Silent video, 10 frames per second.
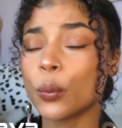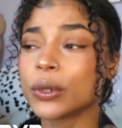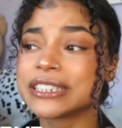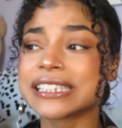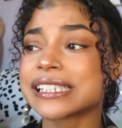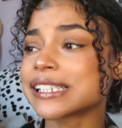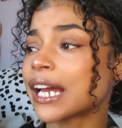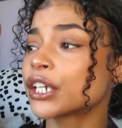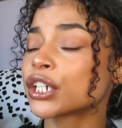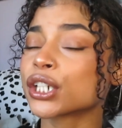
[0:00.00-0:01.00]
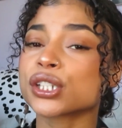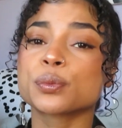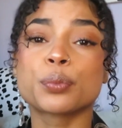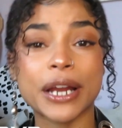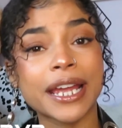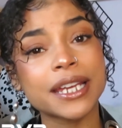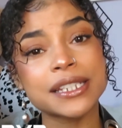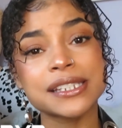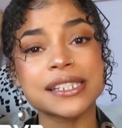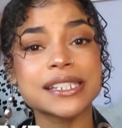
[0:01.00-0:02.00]
what designers,
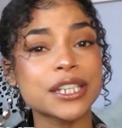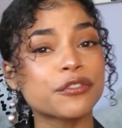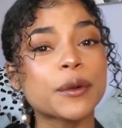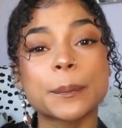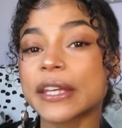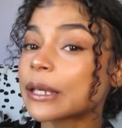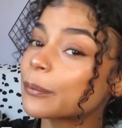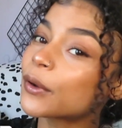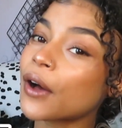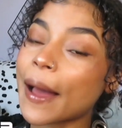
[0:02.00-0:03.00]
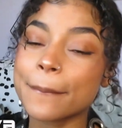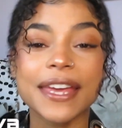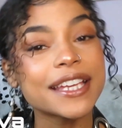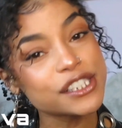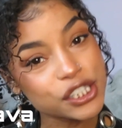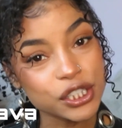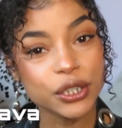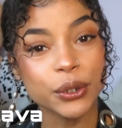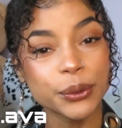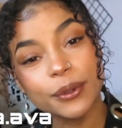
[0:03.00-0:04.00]
brands, different people I'm
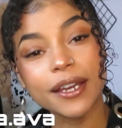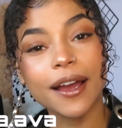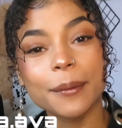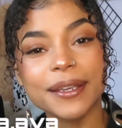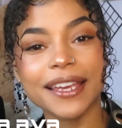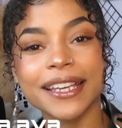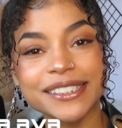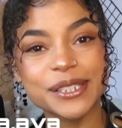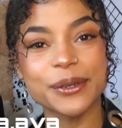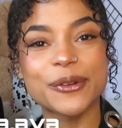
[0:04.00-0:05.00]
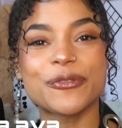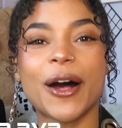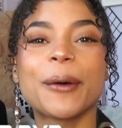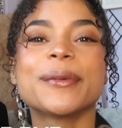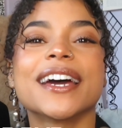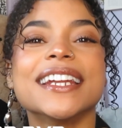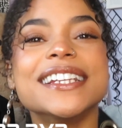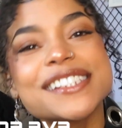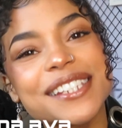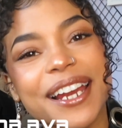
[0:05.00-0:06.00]
into. You can come and get into it. Follow me on
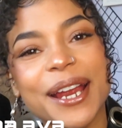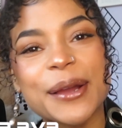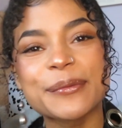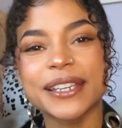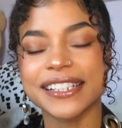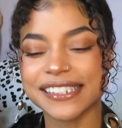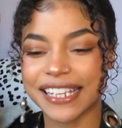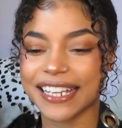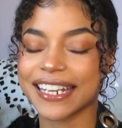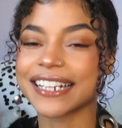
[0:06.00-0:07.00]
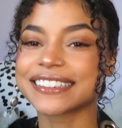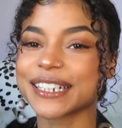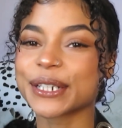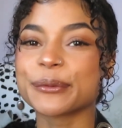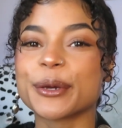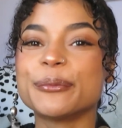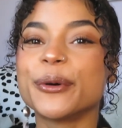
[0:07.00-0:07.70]
Instagram. We can stay connected a little bit